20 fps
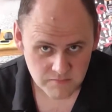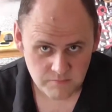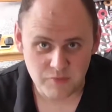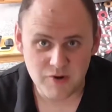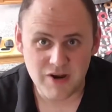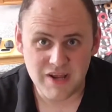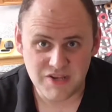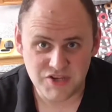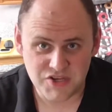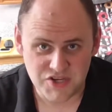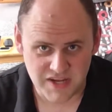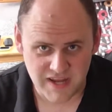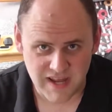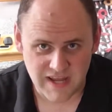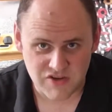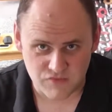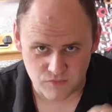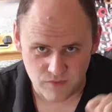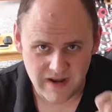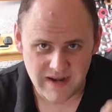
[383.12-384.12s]
bridge, it
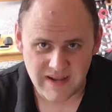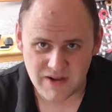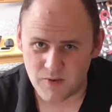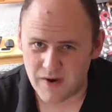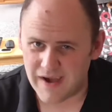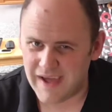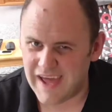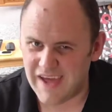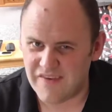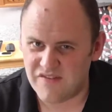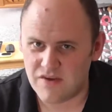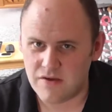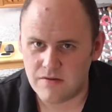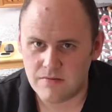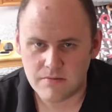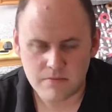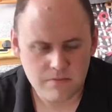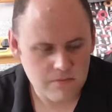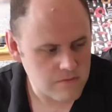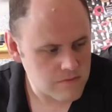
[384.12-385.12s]
gets really quite heavy. You
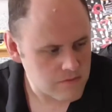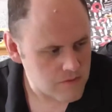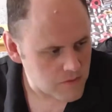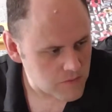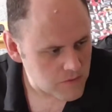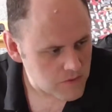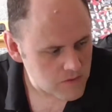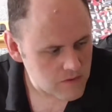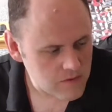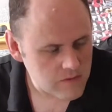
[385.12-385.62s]
know?